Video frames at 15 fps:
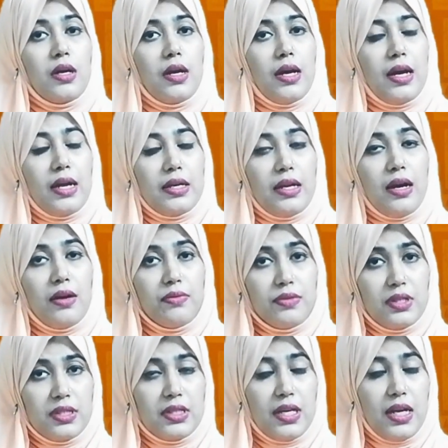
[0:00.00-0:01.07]
and
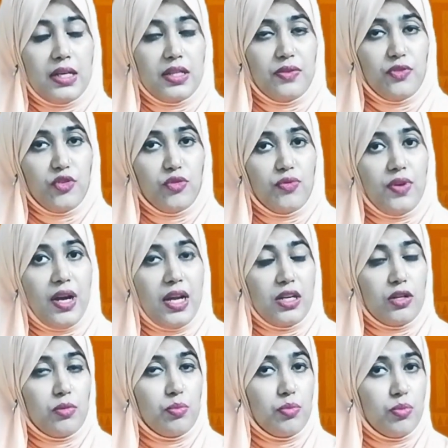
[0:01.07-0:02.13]
after that if you
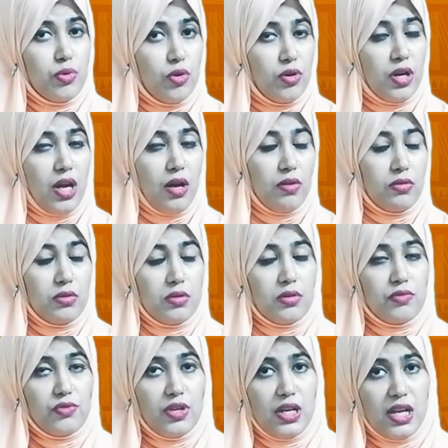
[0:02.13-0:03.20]
find pronoun,
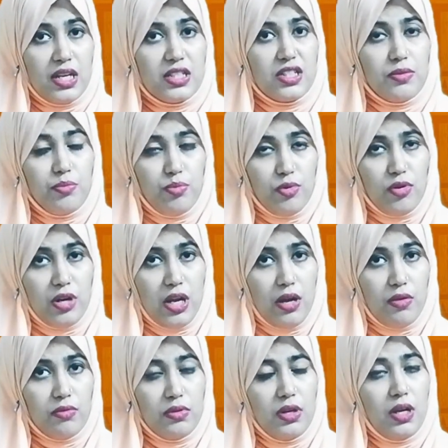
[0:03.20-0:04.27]
relative
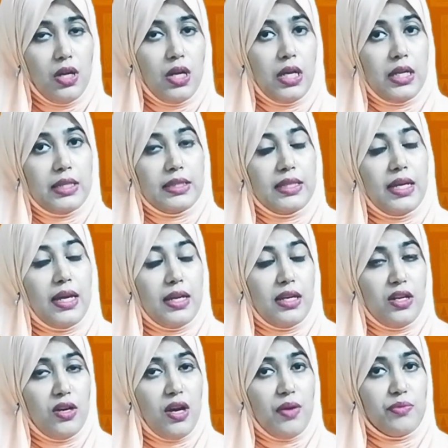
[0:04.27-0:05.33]
pronoun, then
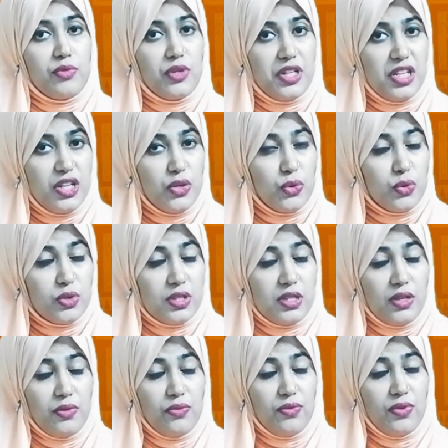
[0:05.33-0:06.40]
you have to use
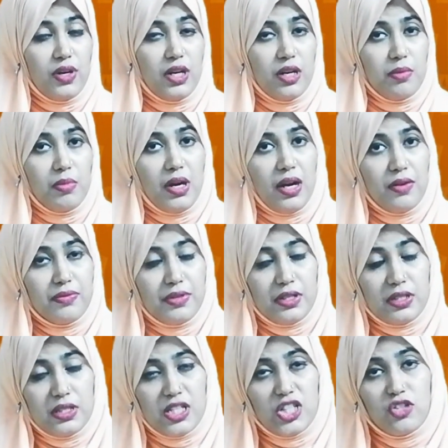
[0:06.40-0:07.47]
the verb
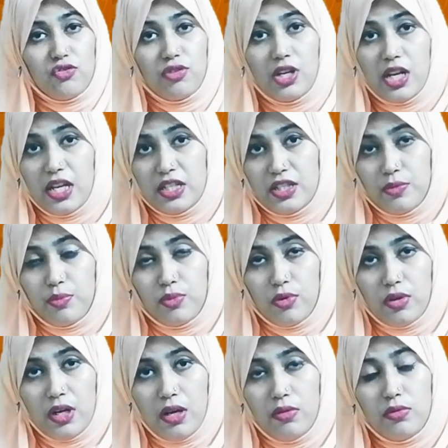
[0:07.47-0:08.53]
after this relative
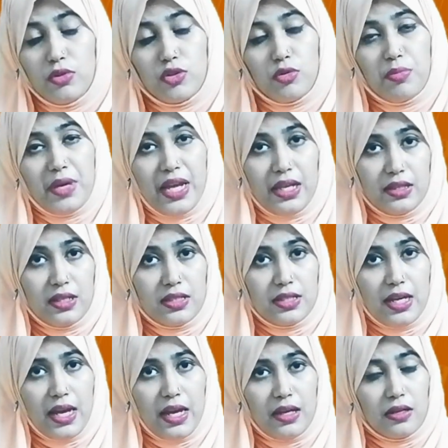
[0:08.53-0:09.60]
pronoun to make the
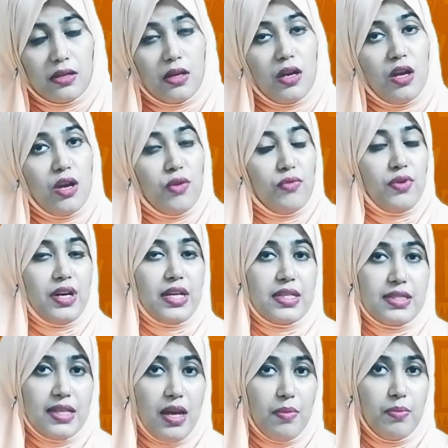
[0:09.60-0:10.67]
tag. For
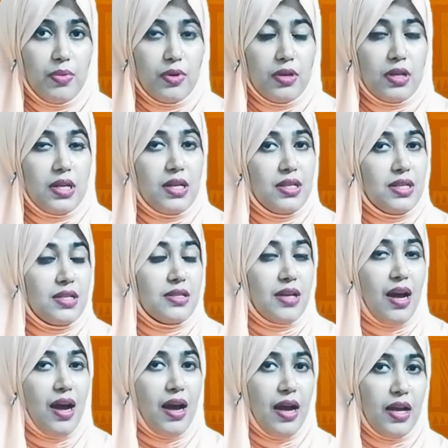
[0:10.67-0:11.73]
example, it is
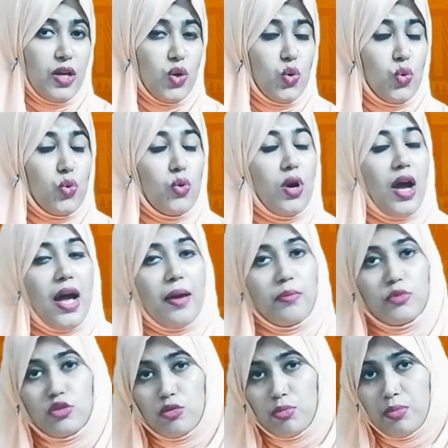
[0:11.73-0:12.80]
I who
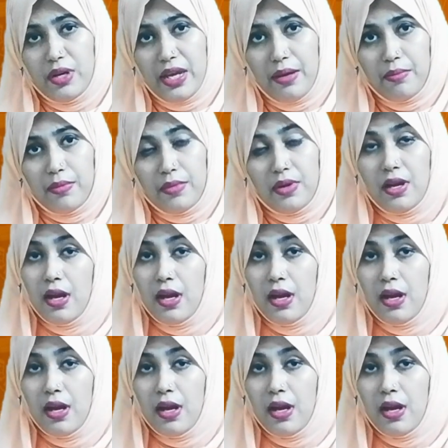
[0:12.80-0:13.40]
am to blame,